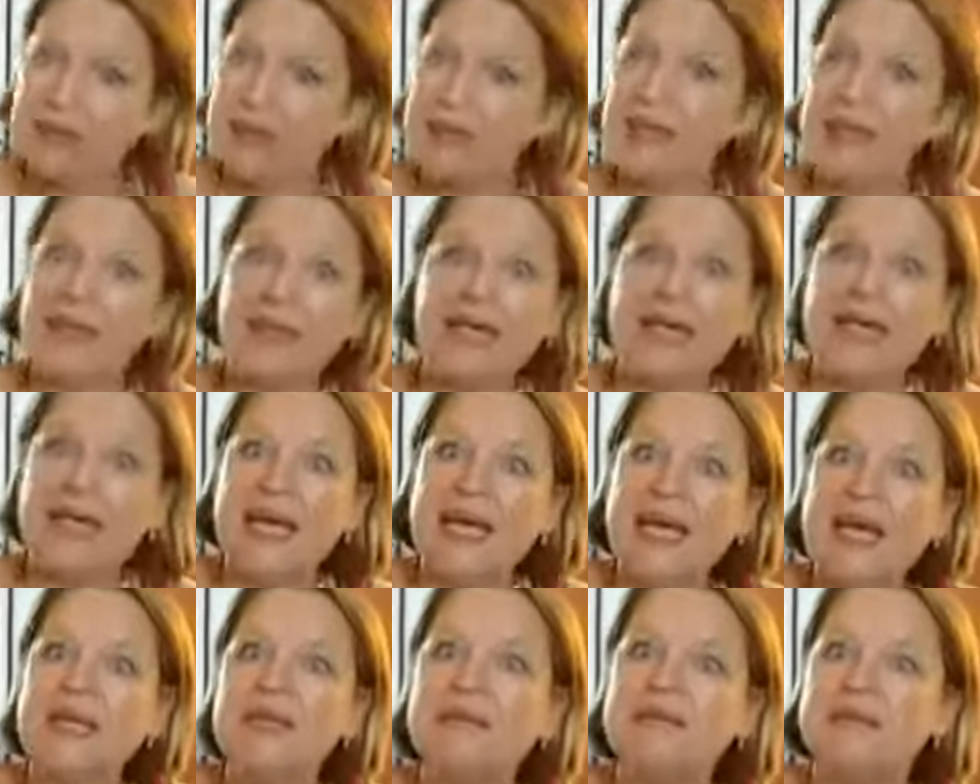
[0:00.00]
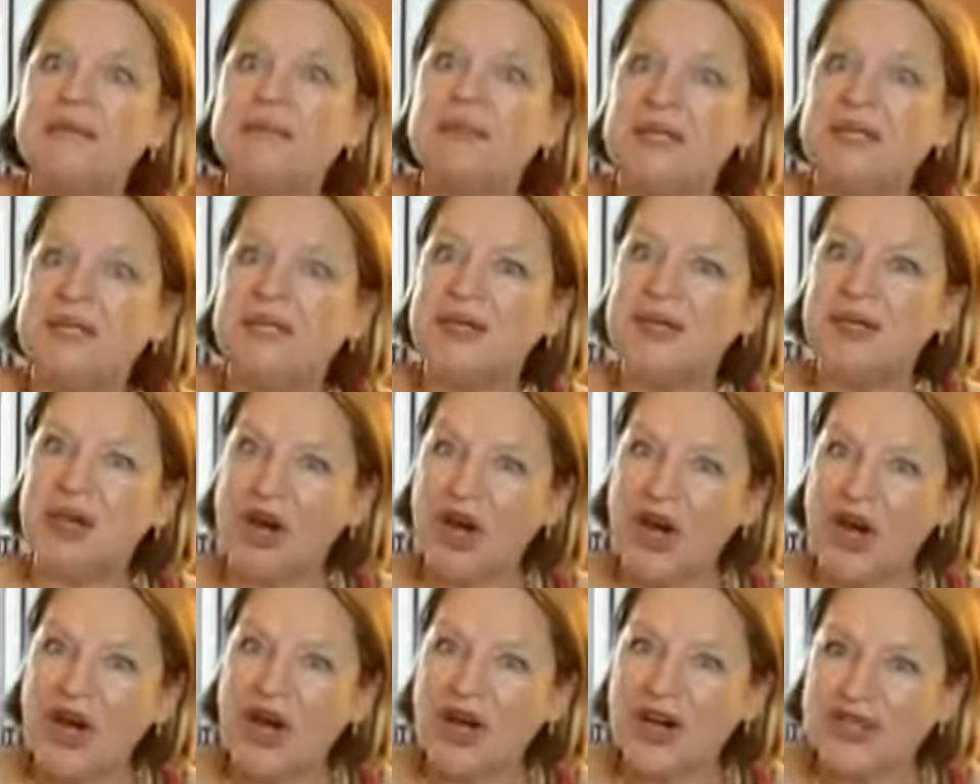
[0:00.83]
there can't be a
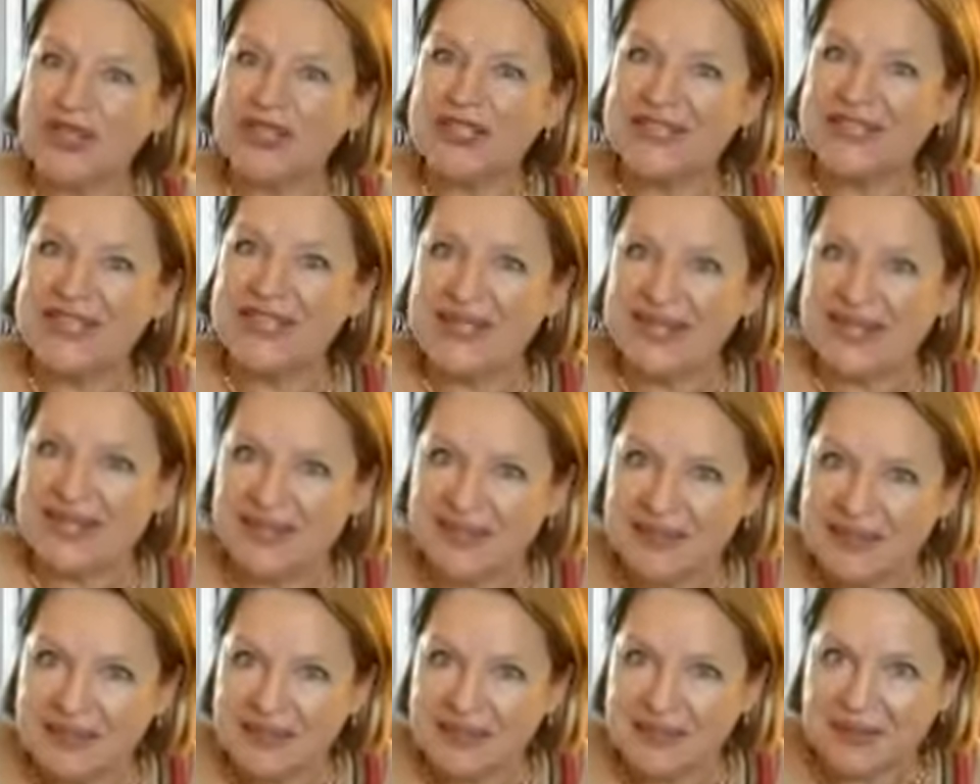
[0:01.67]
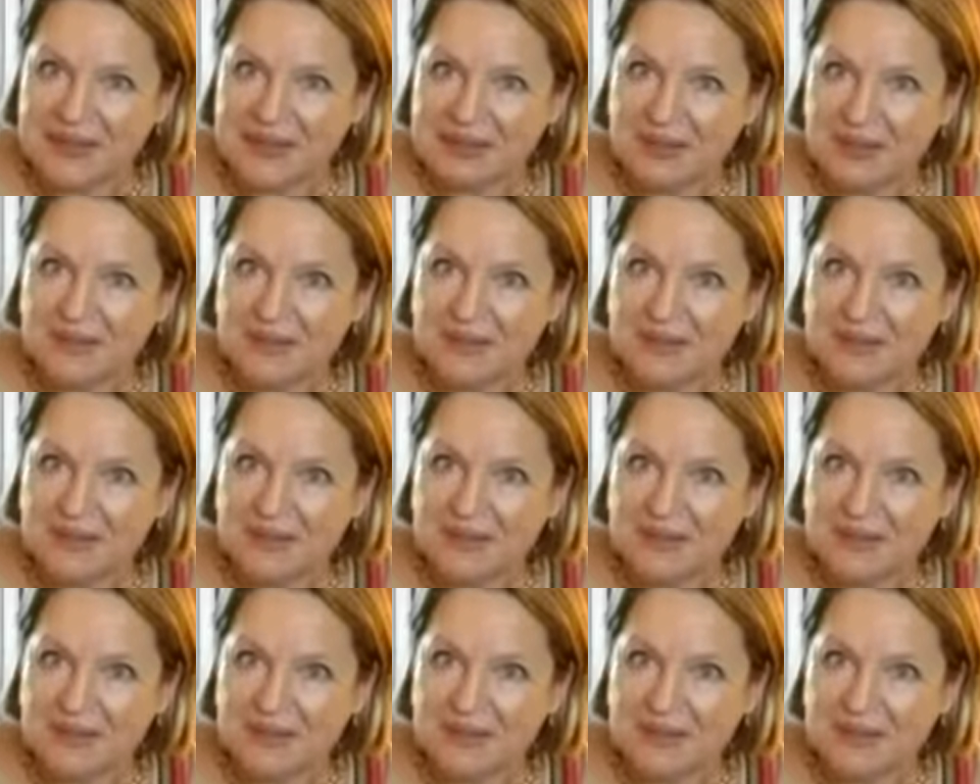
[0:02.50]
God, can there?